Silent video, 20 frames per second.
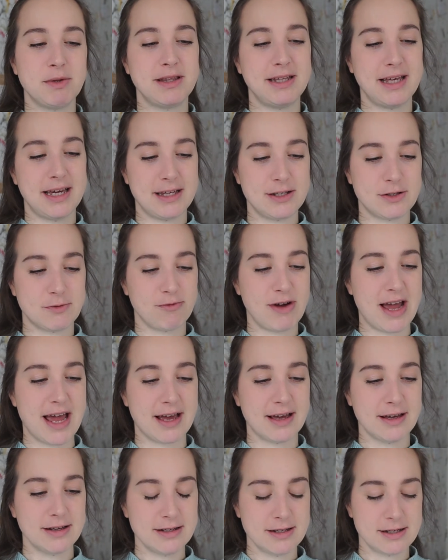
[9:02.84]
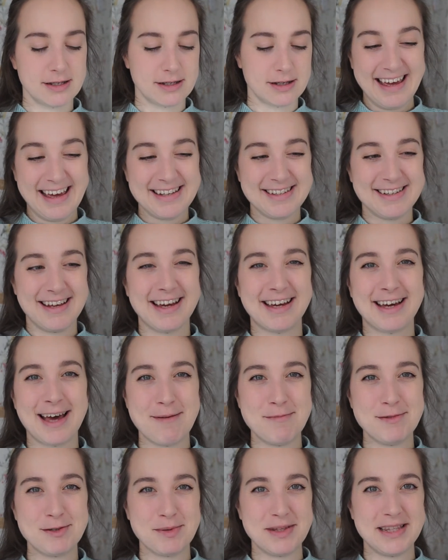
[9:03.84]
with these rings. So it
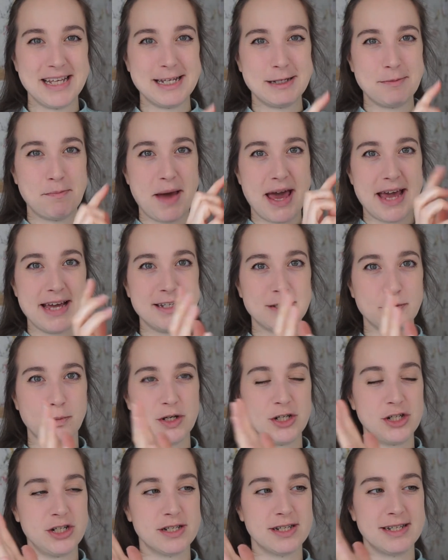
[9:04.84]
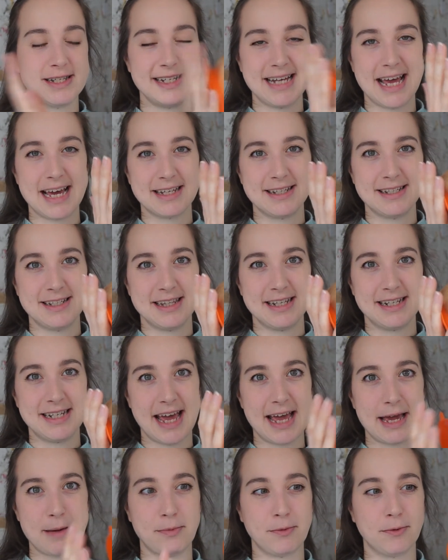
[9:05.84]
comes with this base which just sticks to the
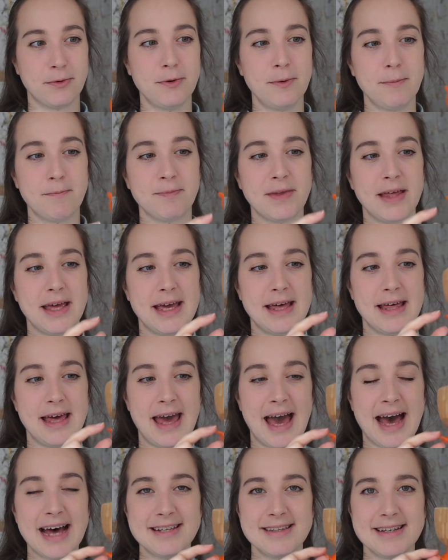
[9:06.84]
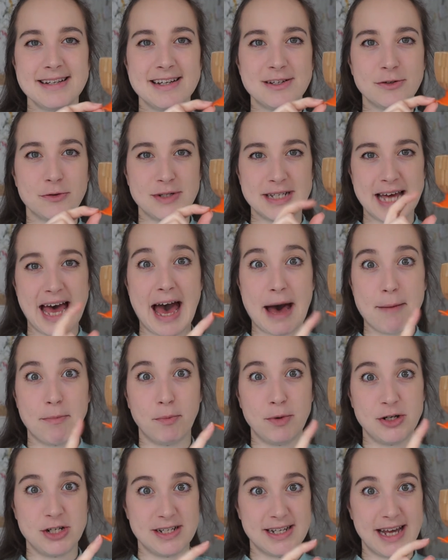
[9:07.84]
table. It has this little tab
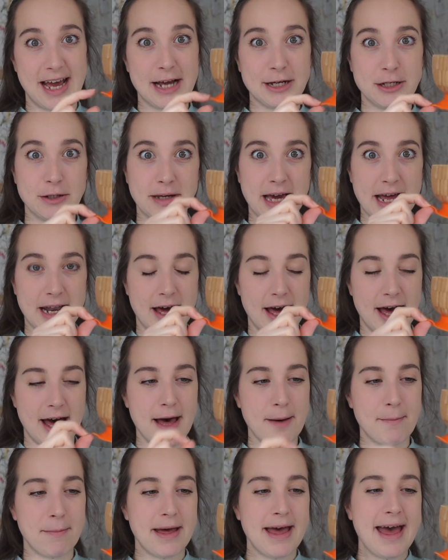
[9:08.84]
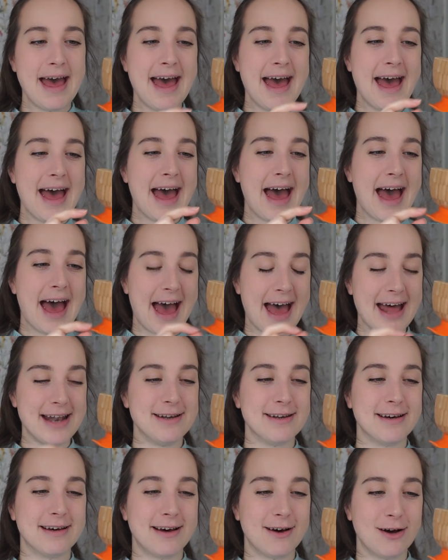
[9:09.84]
which is how you get it up,
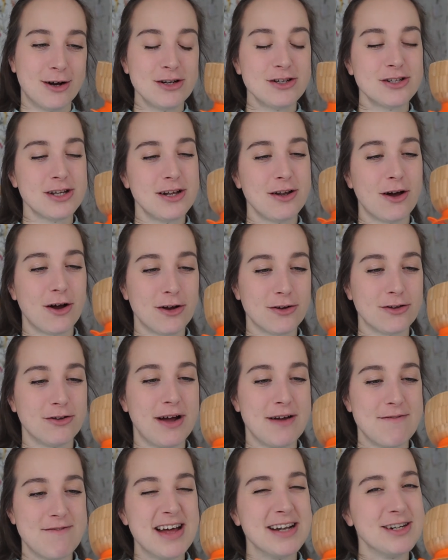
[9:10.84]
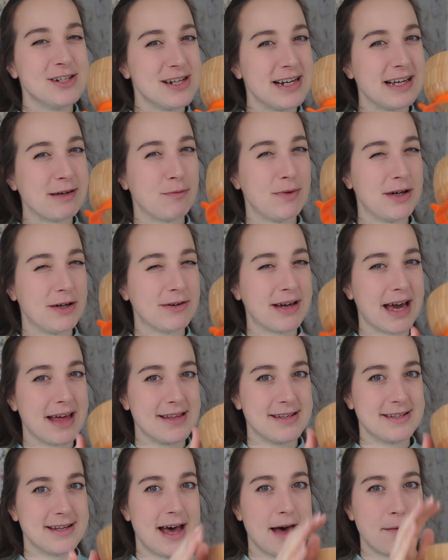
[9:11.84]
and our son Arthur eventually will get
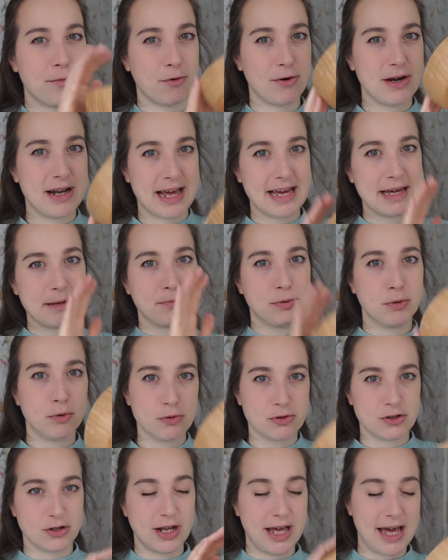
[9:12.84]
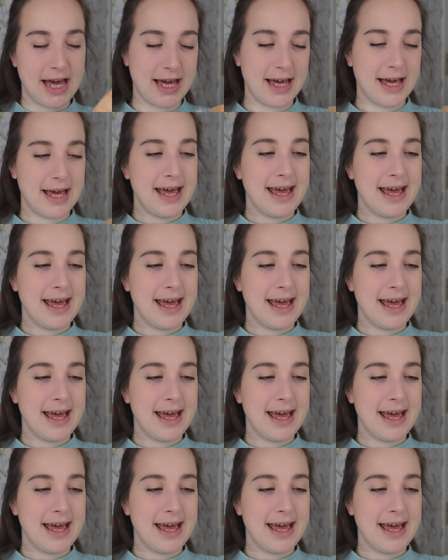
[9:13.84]
this up, or he like he pulls on it,